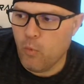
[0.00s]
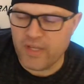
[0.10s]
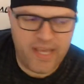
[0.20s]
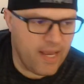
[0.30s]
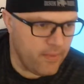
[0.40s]

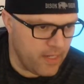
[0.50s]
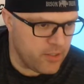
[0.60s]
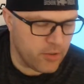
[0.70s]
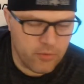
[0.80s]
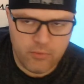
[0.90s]
What can
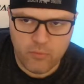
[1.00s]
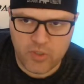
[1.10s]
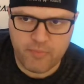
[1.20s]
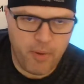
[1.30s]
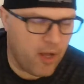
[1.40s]
they do?
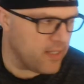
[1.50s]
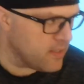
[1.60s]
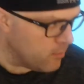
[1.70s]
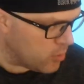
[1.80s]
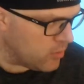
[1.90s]
What's
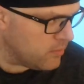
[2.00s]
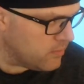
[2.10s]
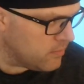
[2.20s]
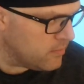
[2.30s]
possible?